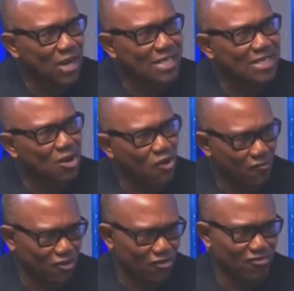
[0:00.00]
record as
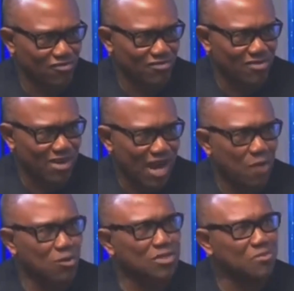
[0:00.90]
the governor
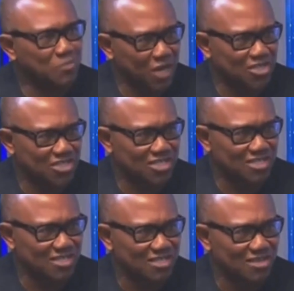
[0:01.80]
i was
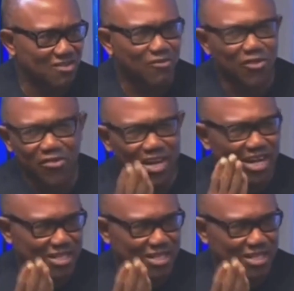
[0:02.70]
impeached for